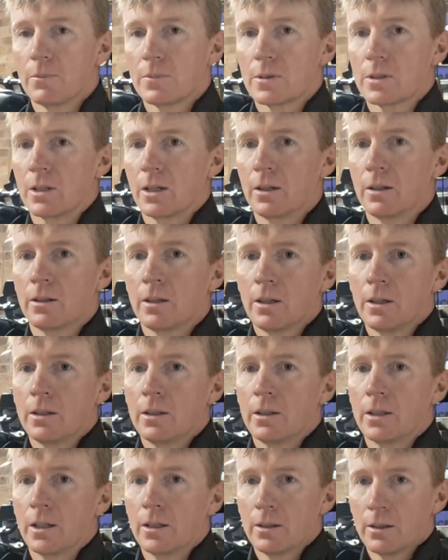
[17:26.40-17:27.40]
So,
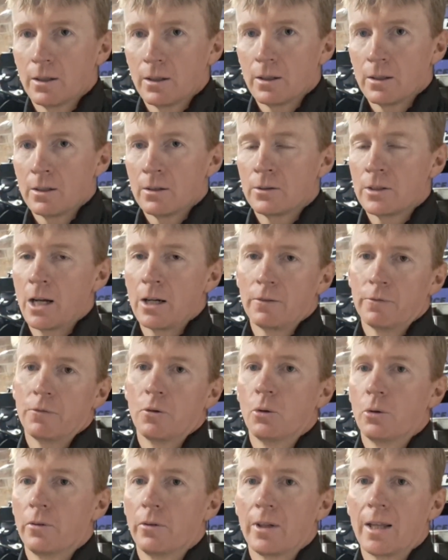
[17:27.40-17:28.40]
you know, don't
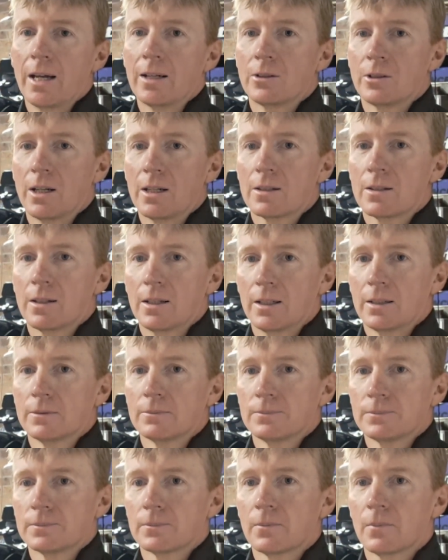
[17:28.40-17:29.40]
fall for that chestnut.
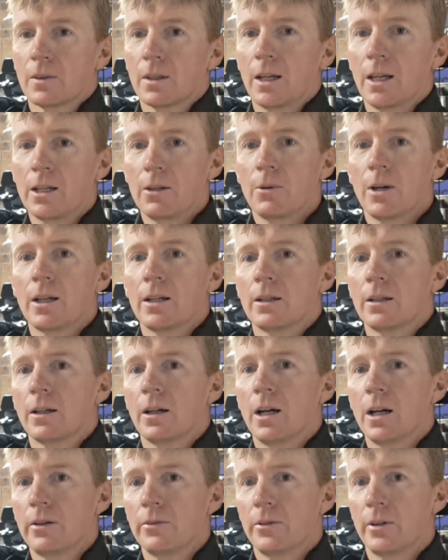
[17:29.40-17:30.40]
Anyway,
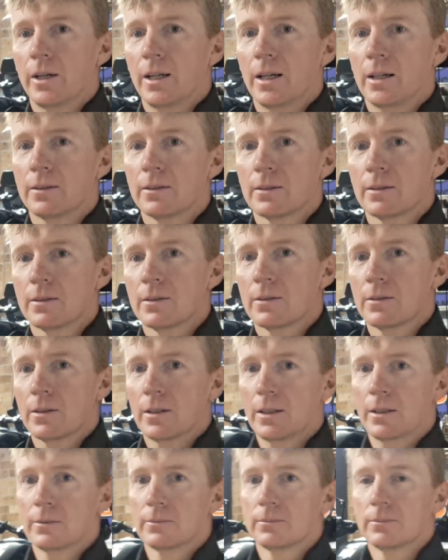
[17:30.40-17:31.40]
over and out. See
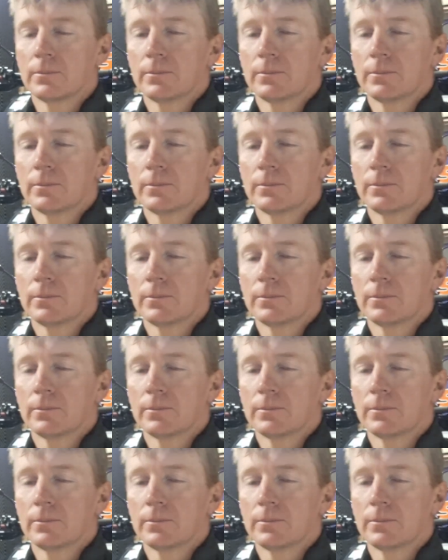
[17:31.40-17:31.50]
ya.